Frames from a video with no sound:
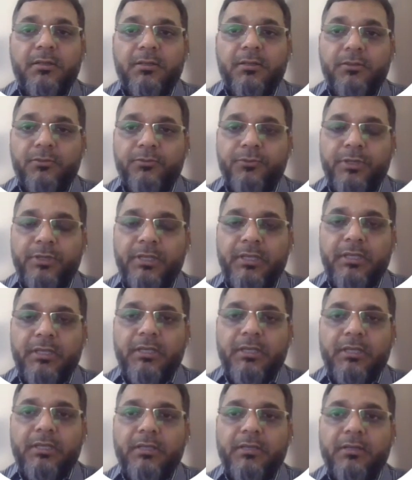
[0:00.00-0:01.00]

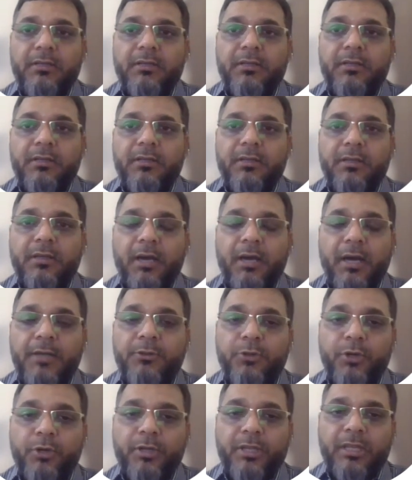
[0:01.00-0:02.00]
we are
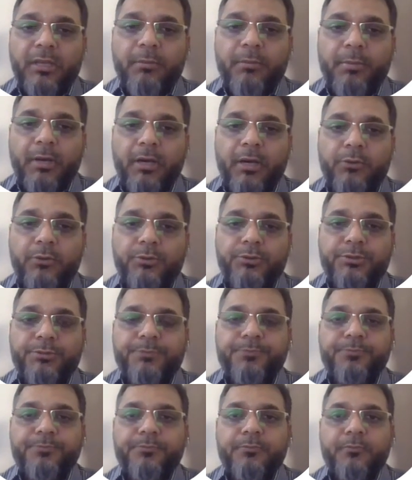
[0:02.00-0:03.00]
talking about
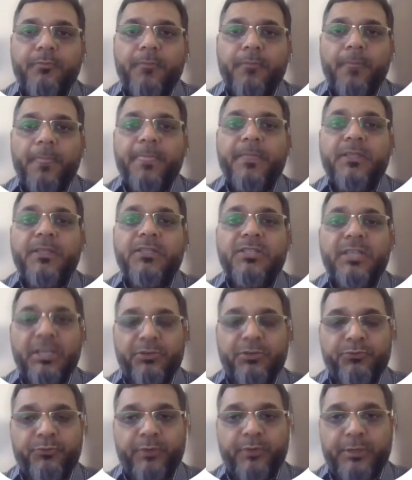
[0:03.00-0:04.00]
the
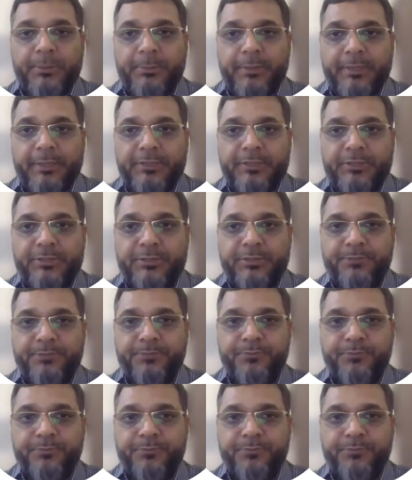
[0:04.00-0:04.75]
safe workplace.